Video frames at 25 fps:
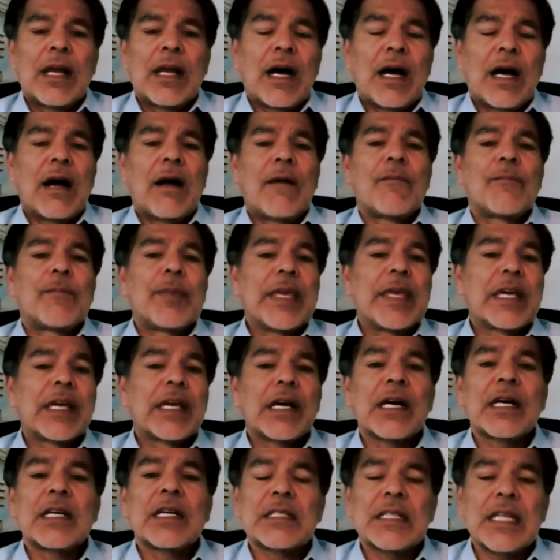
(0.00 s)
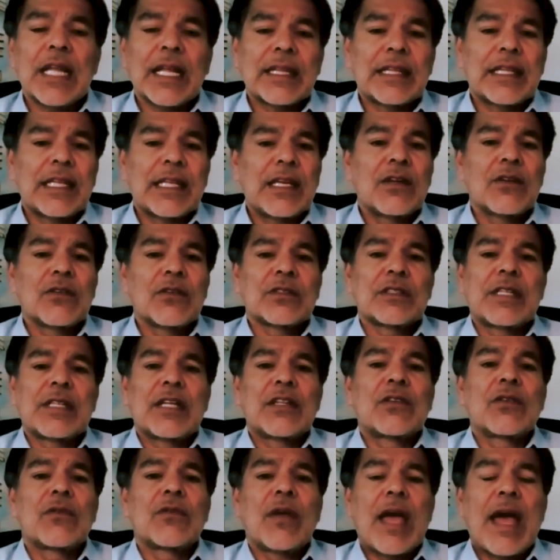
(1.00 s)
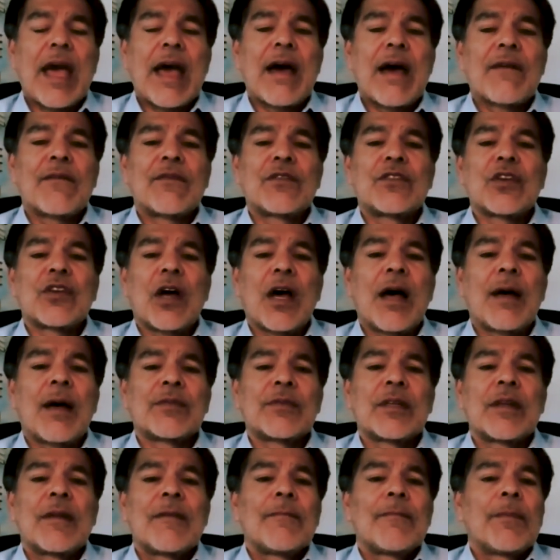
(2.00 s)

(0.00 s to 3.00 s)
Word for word: Uh, because Latinos tend to have jobs